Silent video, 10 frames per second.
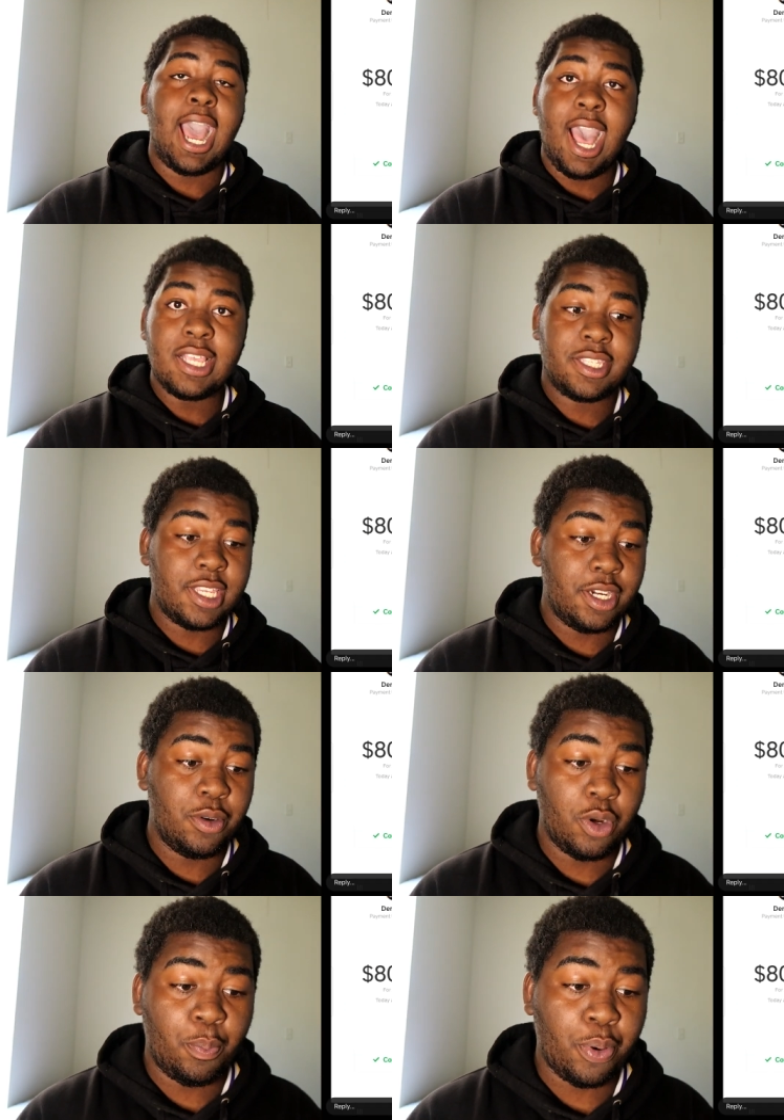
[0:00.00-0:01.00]
I sent
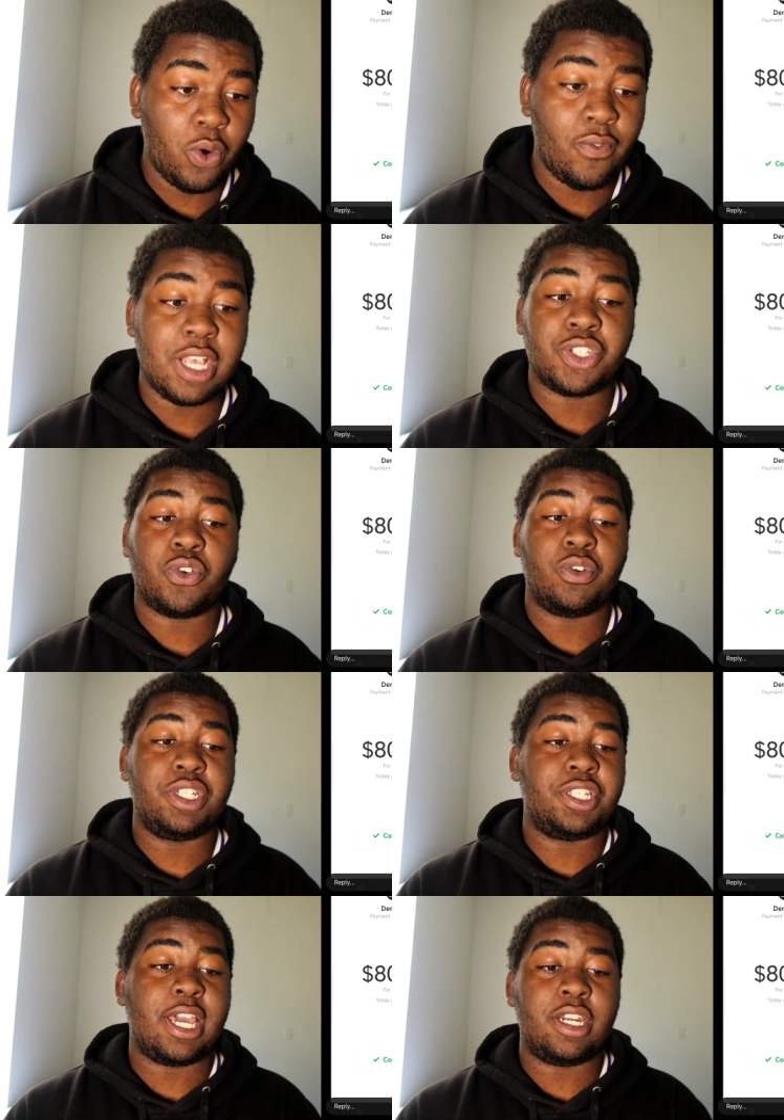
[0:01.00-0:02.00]
them the proof. I
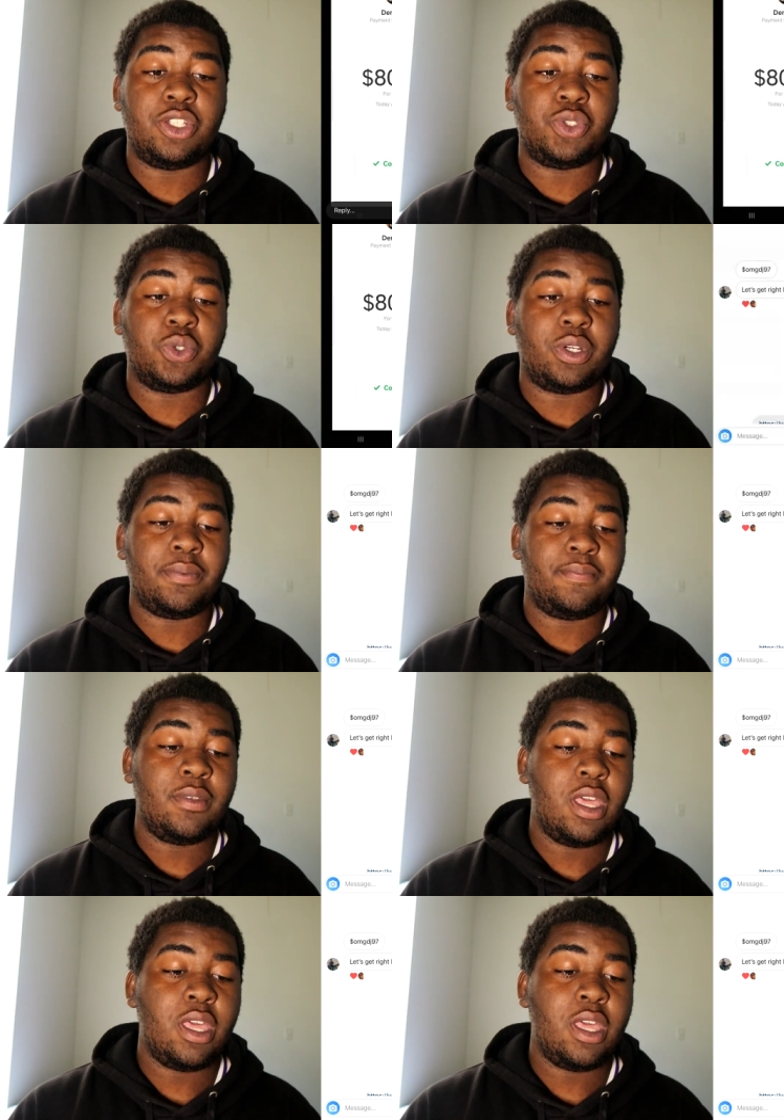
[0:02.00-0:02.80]
screenshot the joint